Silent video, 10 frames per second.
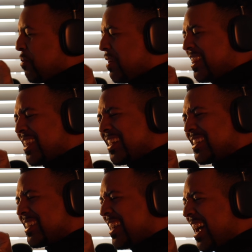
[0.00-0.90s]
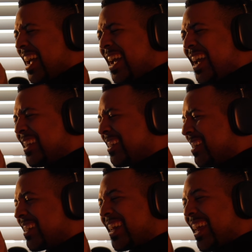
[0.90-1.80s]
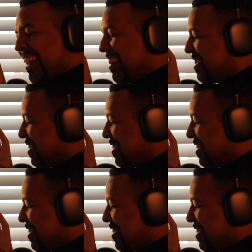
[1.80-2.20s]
many things that I hate to look at, and this